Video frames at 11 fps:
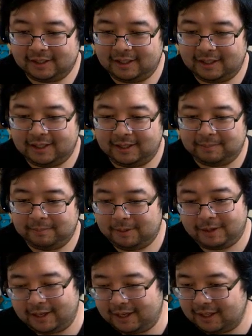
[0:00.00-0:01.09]
you
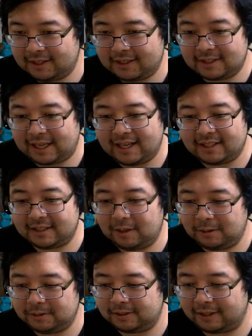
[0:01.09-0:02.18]
can get this as a host or